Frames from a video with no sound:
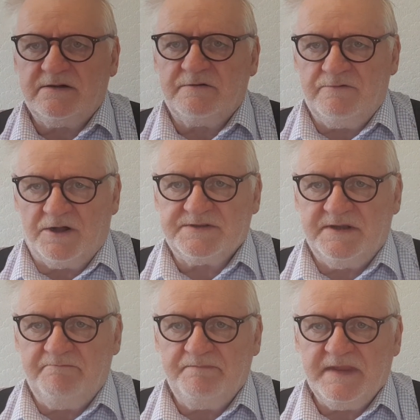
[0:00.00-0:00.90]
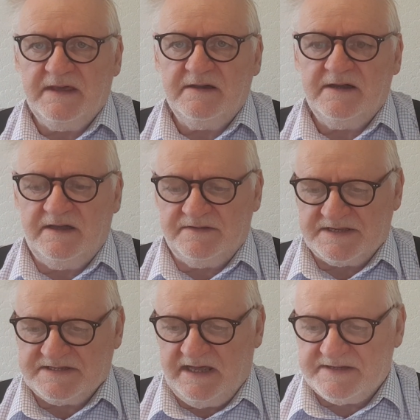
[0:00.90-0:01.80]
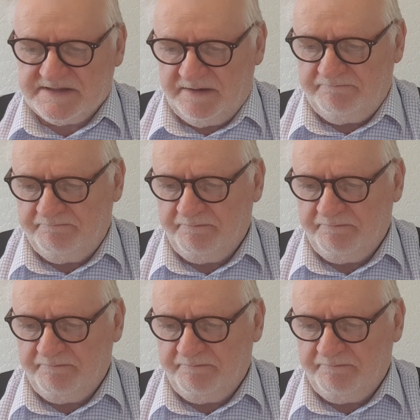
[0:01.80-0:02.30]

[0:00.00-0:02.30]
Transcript: rotten in the center.